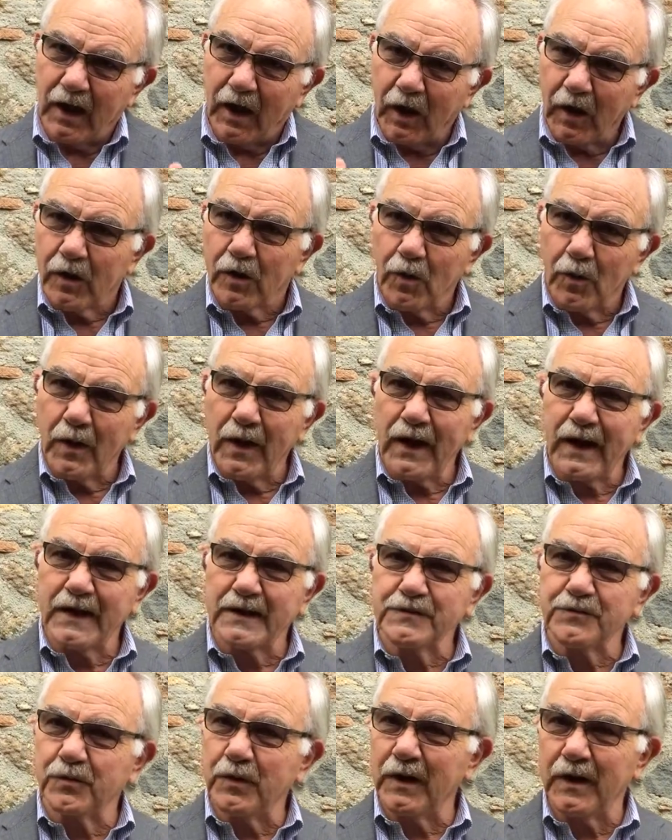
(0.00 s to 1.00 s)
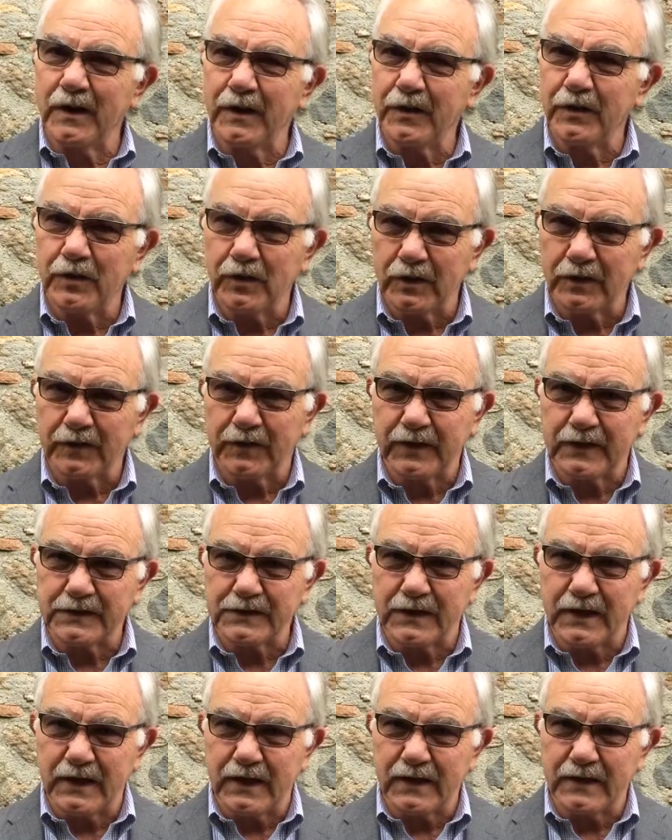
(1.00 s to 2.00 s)
ROI is really the hook
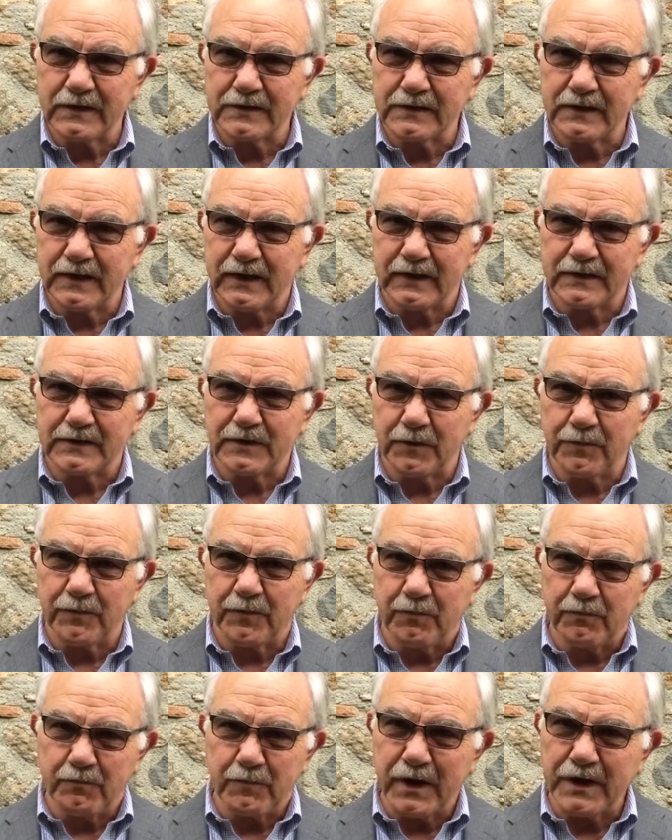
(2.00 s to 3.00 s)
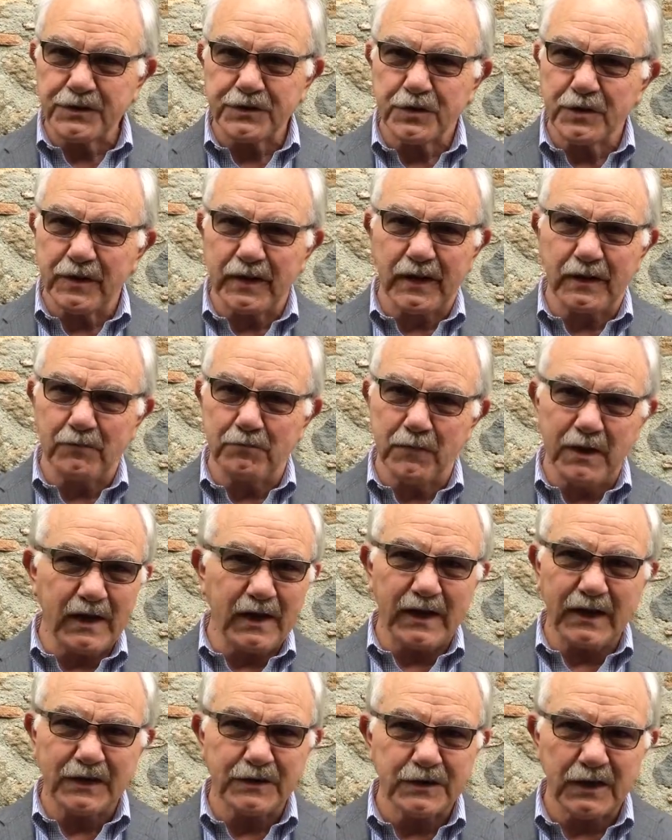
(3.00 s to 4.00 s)
these days. It's a measure that
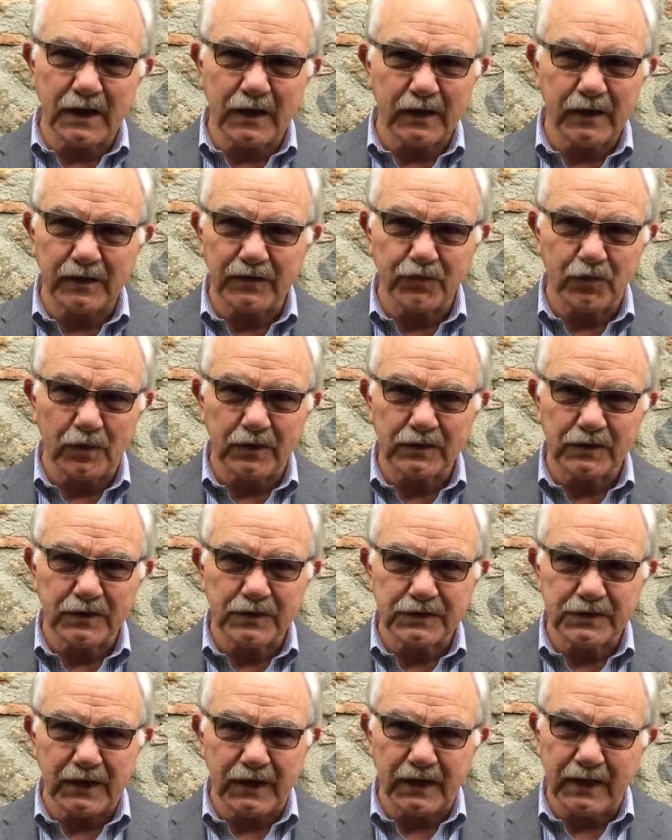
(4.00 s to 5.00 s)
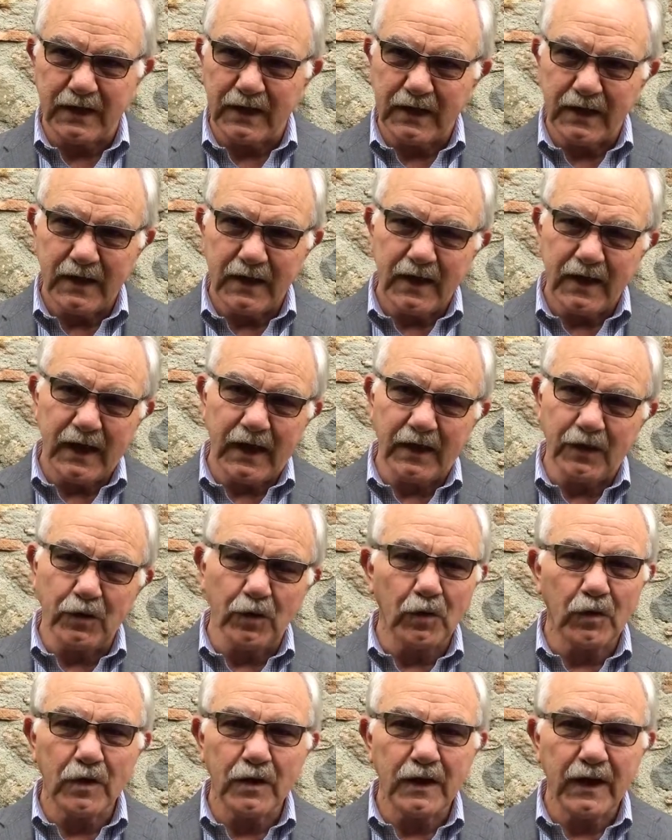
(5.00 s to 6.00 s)
many executives want to see. And
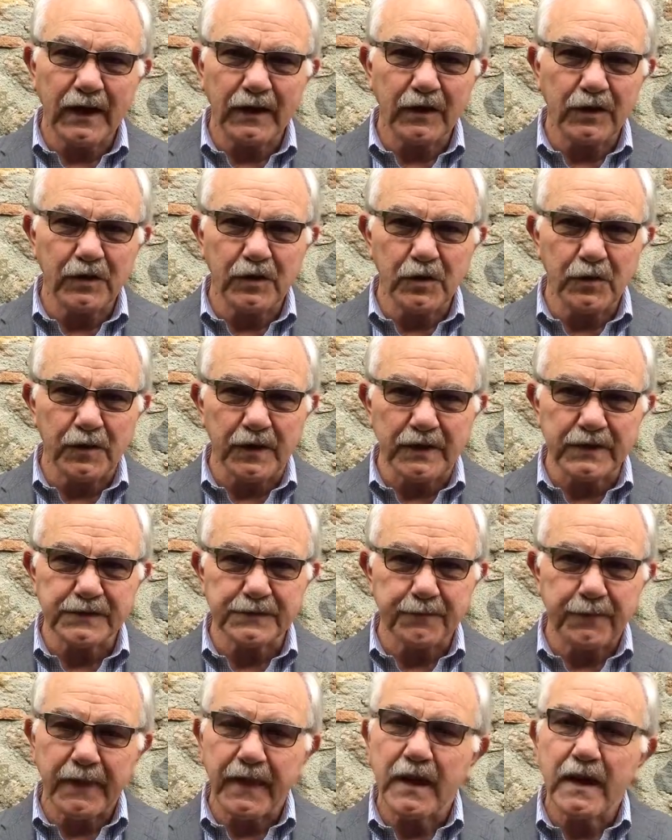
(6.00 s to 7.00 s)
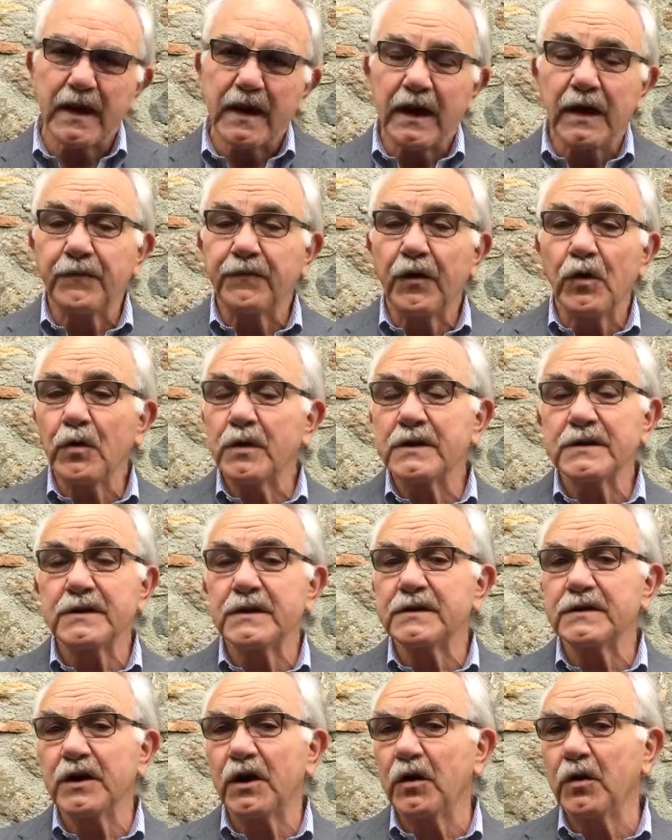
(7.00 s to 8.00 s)
you'll learn how to do this. It
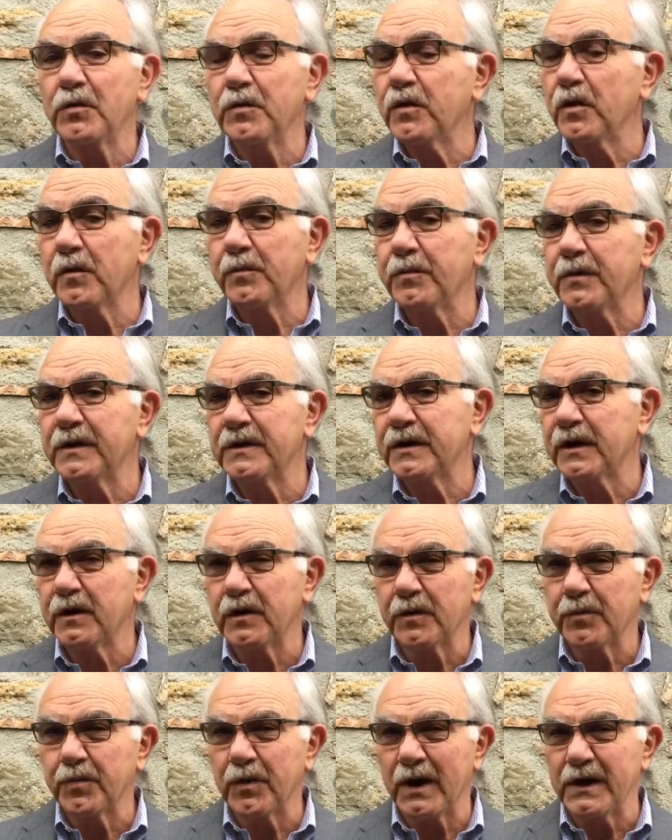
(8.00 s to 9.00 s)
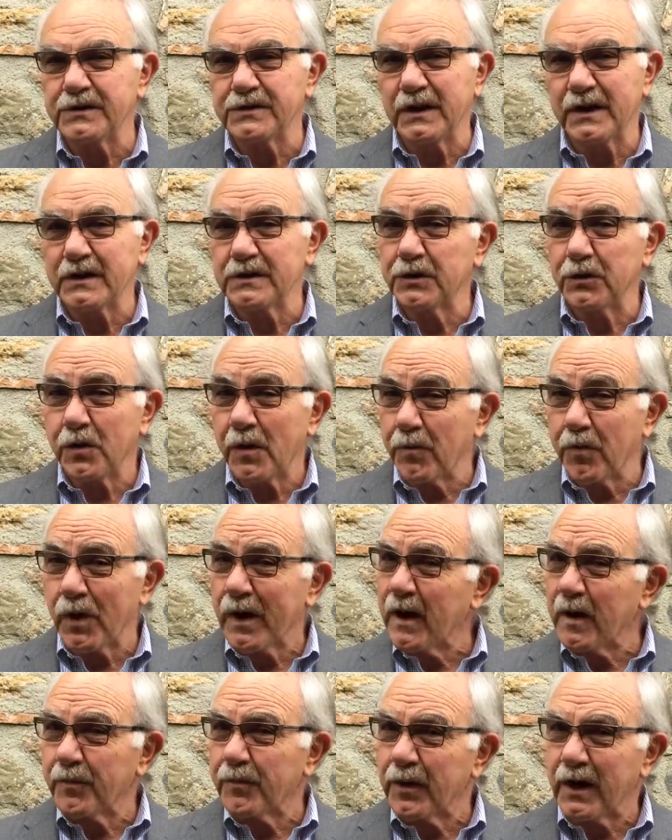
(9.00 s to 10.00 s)
focuses on your particular project. So you
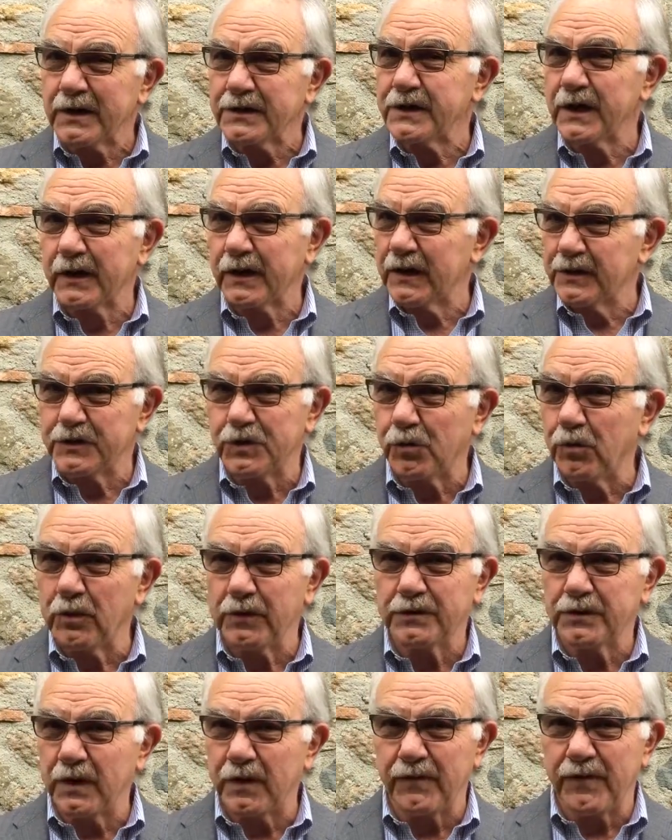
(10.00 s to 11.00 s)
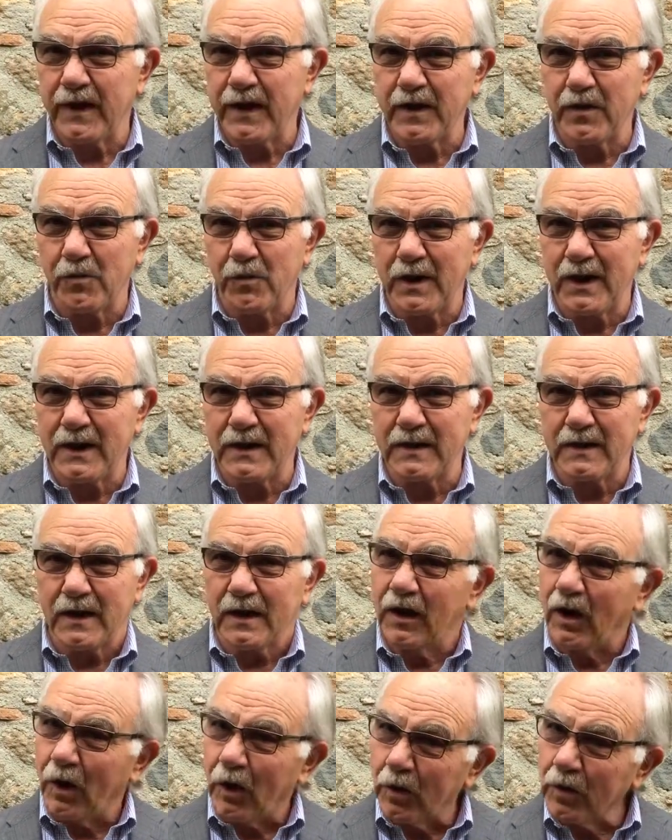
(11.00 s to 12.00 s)
bring a project that you want to evaluate
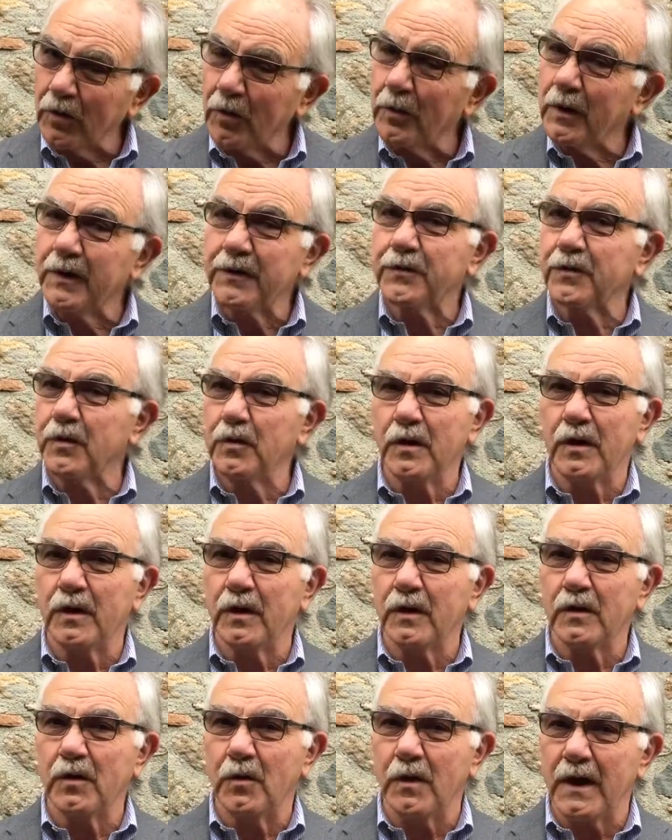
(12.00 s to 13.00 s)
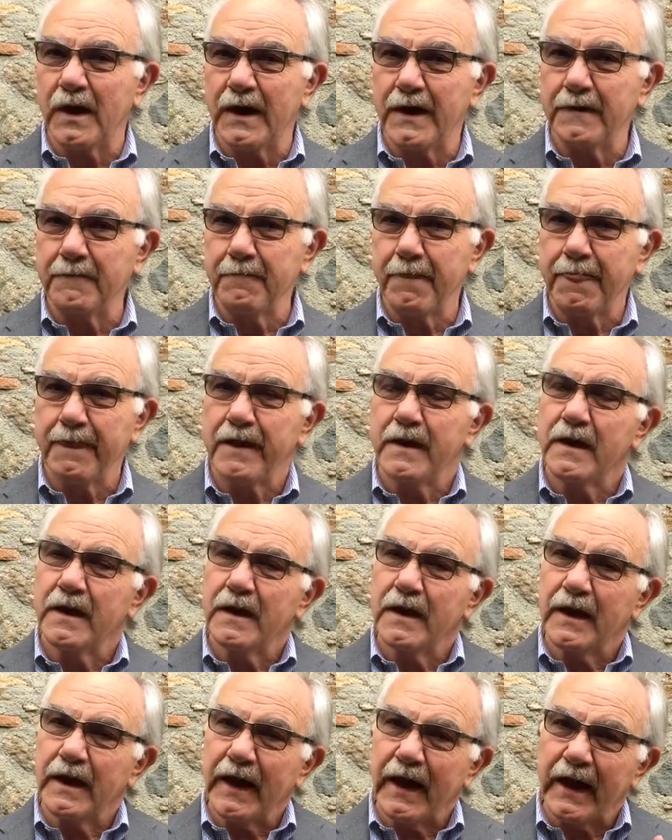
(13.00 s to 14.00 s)
all the way through to ROI,
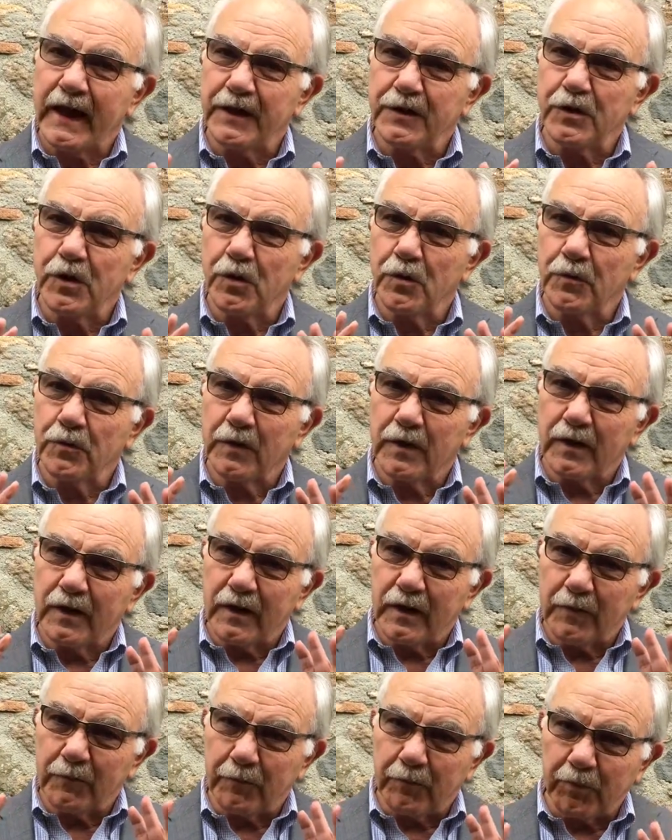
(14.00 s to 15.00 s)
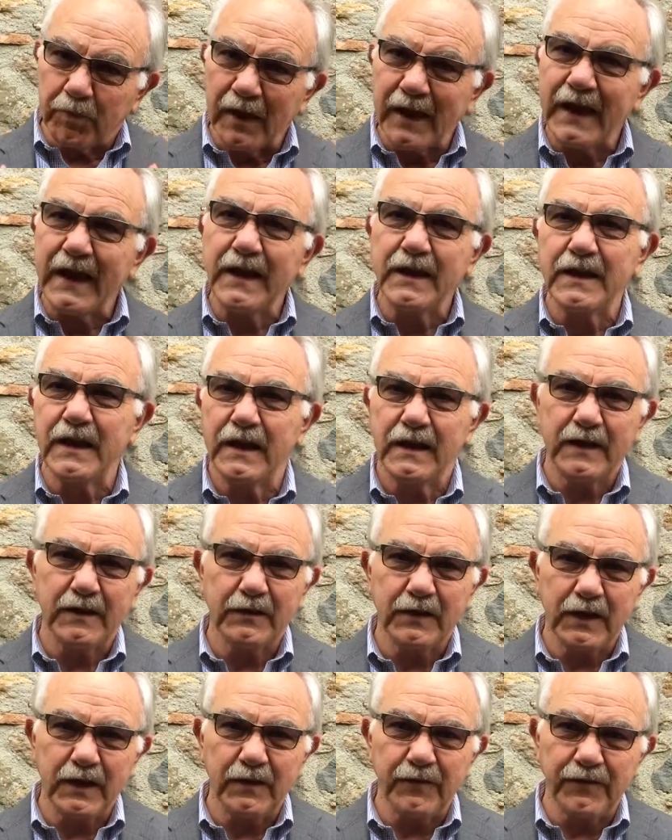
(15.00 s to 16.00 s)
and you plan that
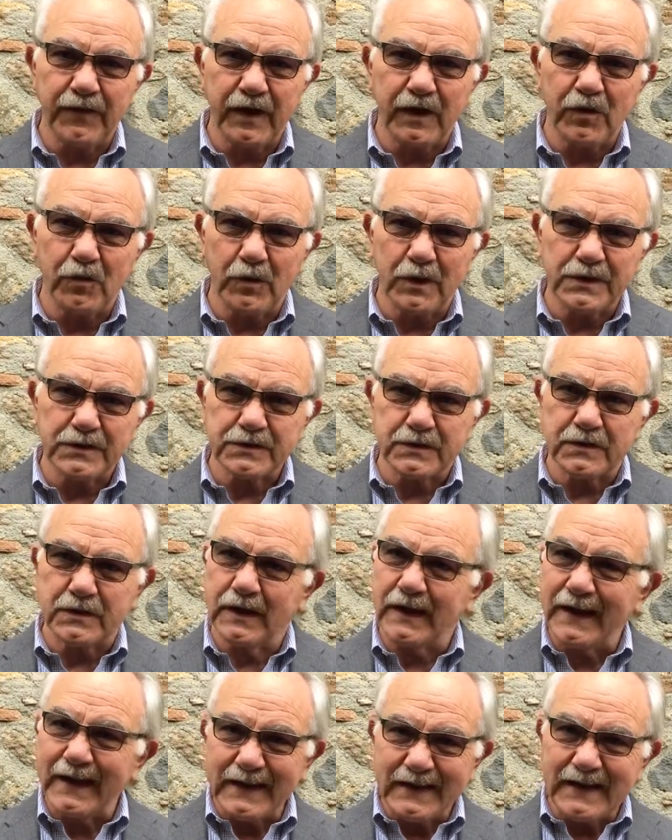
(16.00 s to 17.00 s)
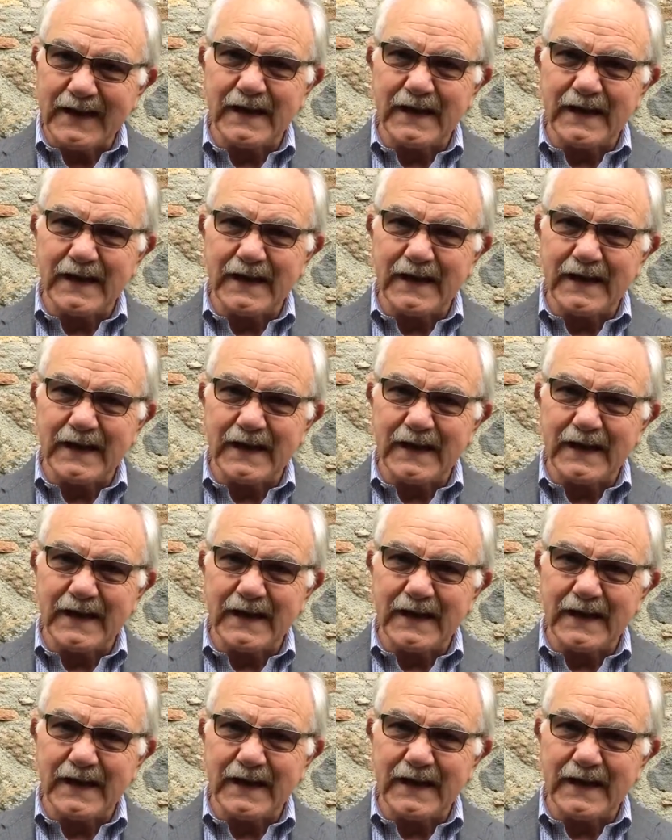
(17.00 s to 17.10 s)
evaluation in